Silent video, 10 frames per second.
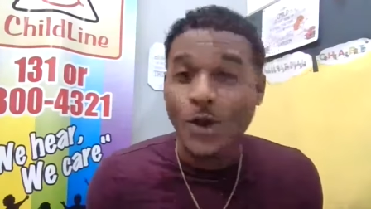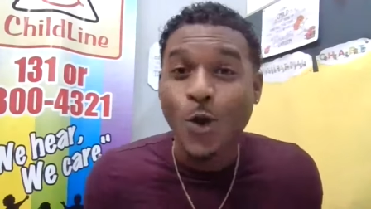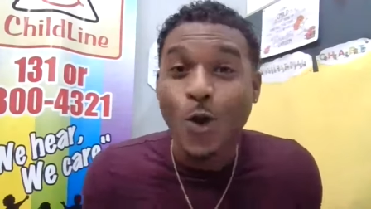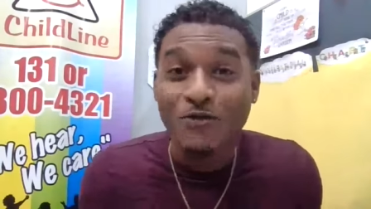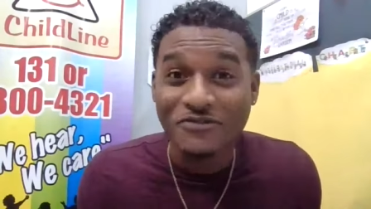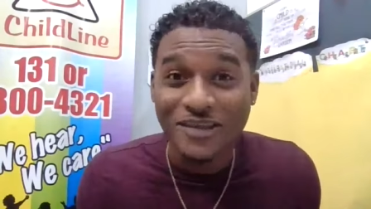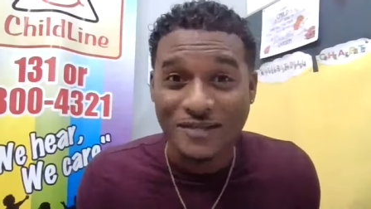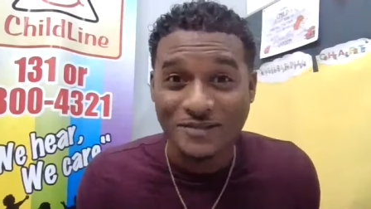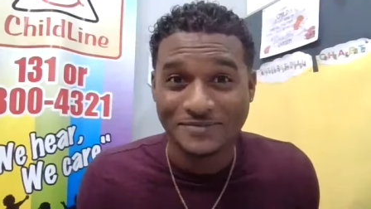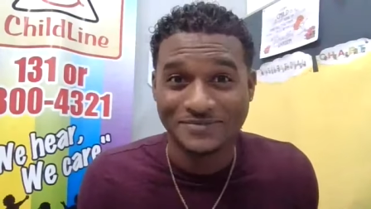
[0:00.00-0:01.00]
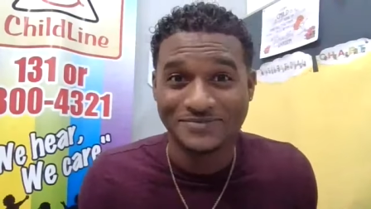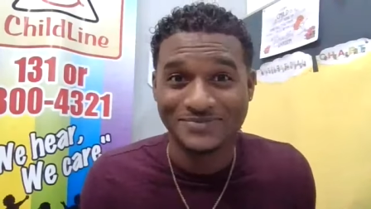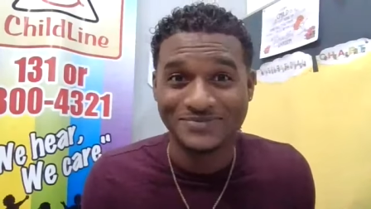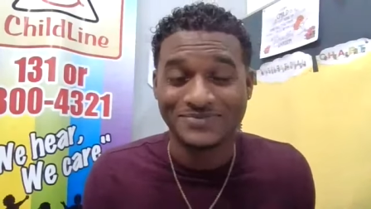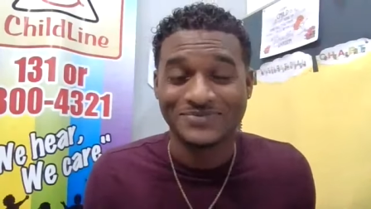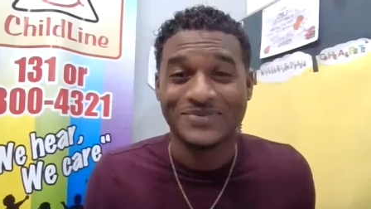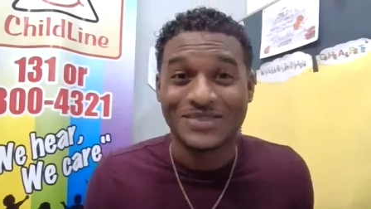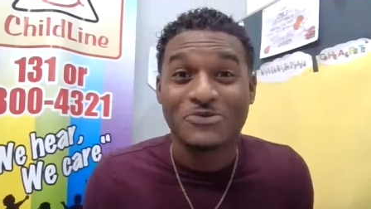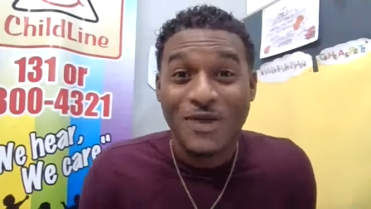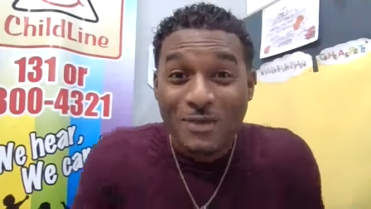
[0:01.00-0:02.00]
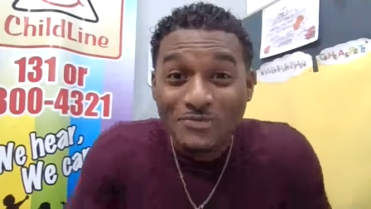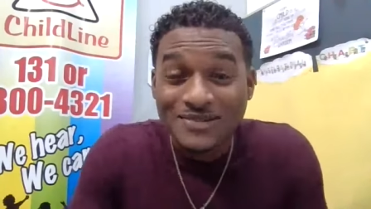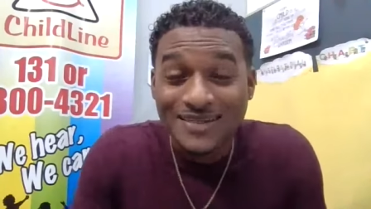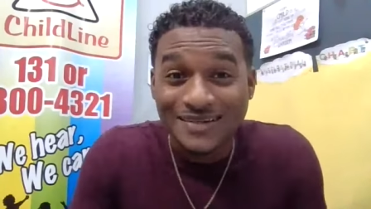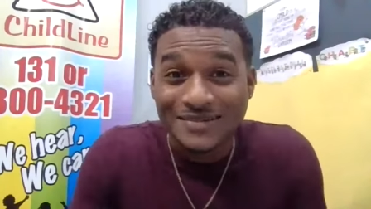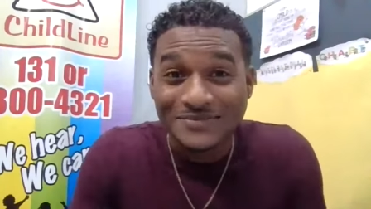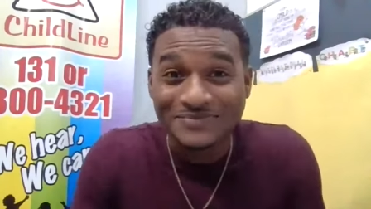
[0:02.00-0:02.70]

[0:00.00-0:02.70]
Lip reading: Kofi, the rap star,